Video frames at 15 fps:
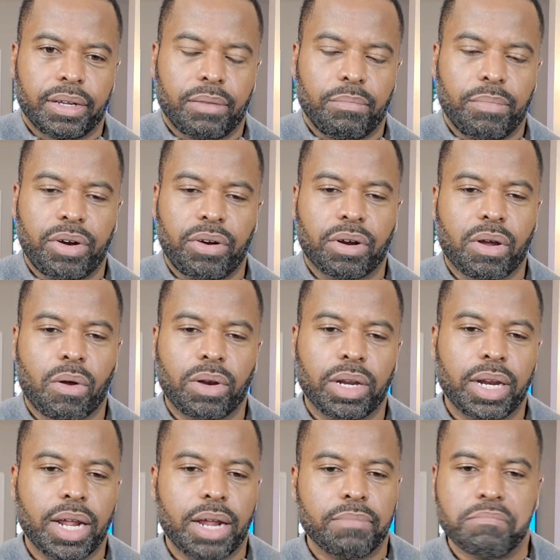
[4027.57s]
Bitter cola
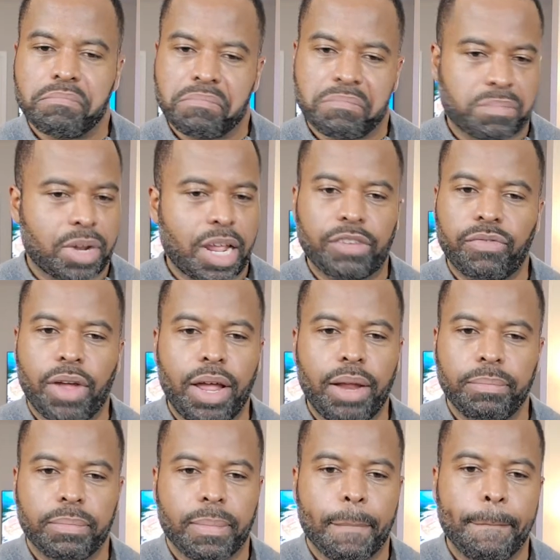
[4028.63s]
nut, that's fine.
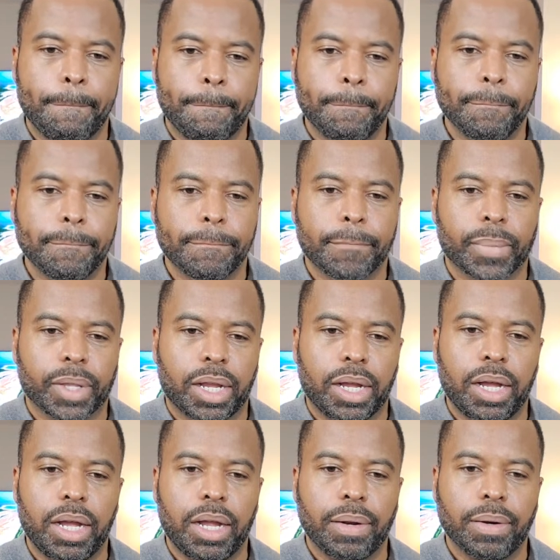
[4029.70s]
Mm-hmm.
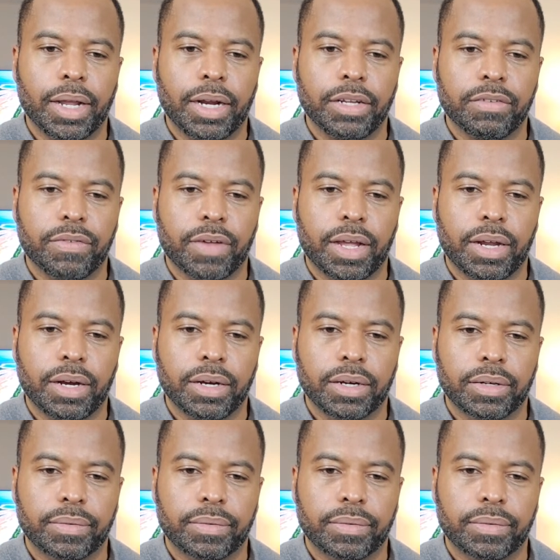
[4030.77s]
Oh, that is fine.